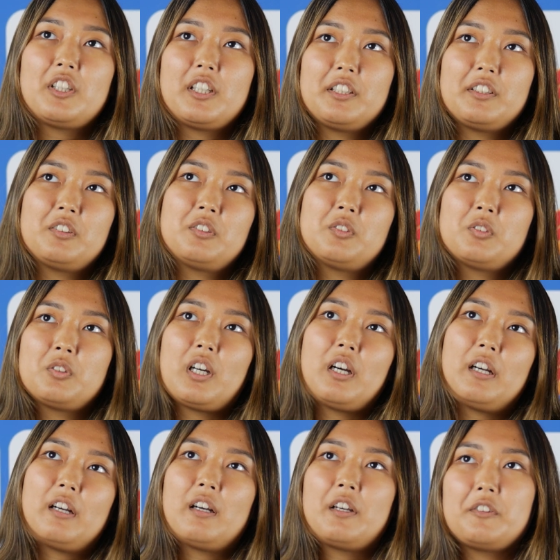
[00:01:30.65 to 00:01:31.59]
and
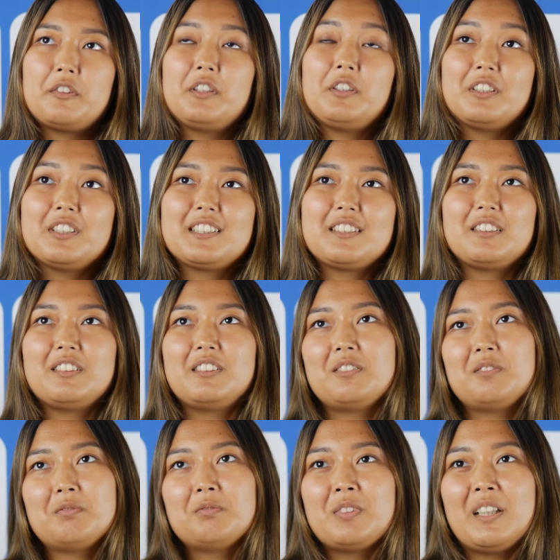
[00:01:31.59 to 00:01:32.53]
I think it's a
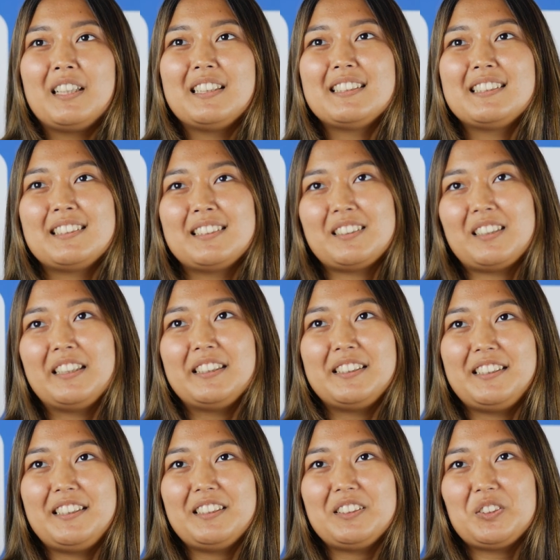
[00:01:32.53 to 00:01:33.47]
nice
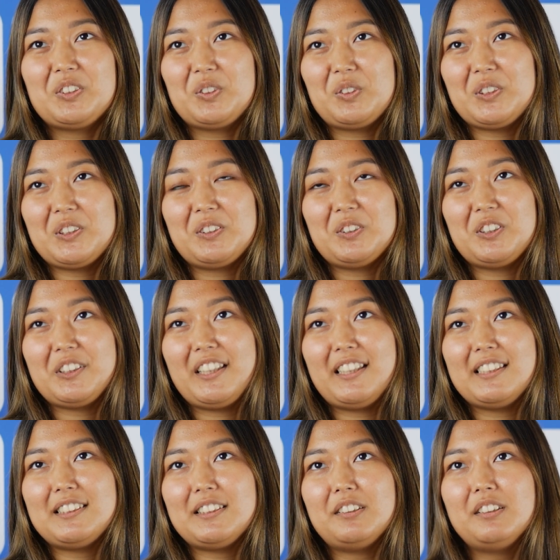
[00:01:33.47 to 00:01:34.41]
idea to do so
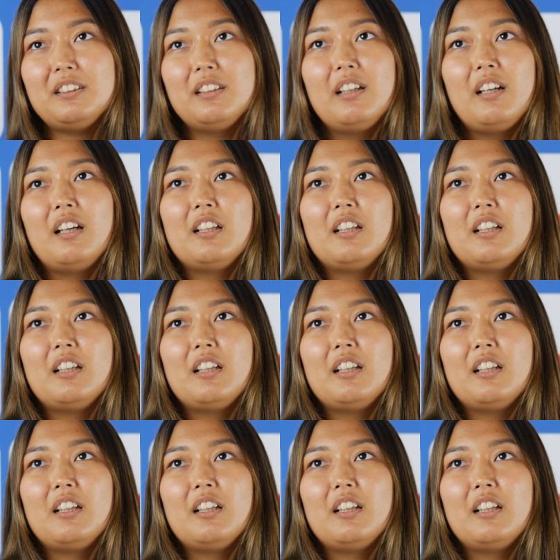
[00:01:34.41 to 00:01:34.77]
together,